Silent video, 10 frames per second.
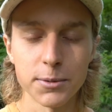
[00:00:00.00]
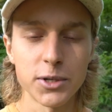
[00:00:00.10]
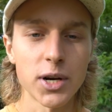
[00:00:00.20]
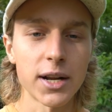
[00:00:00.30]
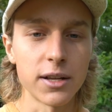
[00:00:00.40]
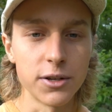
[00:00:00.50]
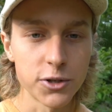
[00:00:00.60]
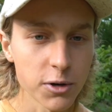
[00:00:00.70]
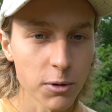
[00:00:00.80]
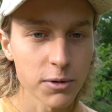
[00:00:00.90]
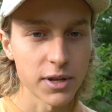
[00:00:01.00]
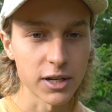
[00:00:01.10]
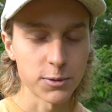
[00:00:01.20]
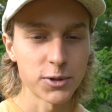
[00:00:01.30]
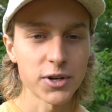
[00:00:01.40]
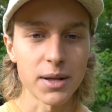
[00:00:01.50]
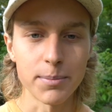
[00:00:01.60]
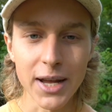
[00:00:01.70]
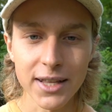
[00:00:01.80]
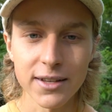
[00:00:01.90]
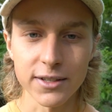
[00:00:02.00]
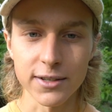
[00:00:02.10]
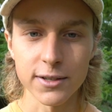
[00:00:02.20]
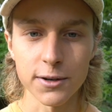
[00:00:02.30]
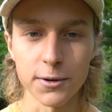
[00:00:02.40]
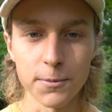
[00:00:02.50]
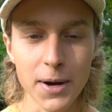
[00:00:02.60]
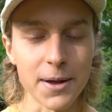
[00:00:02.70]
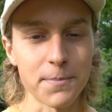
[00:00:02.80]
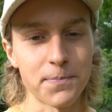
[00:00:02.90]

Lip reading: we try to control things, we try to make things a certain way.